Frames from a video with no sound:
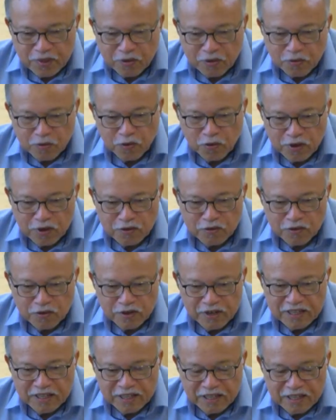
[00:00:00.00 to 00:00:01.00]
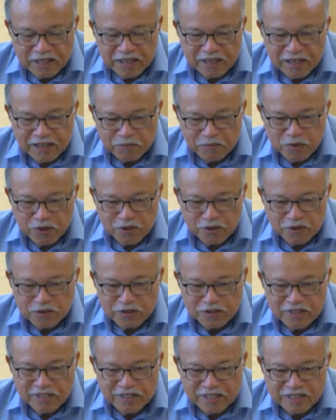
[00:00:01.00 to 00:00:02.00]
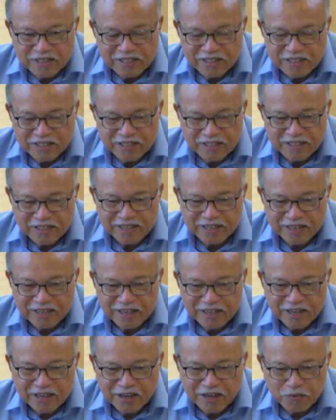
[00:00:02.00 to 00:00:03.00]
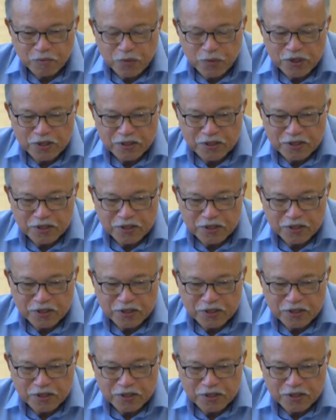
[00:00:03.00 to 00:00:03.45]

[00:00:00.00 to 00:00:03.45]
go into detail because this is uh, a bit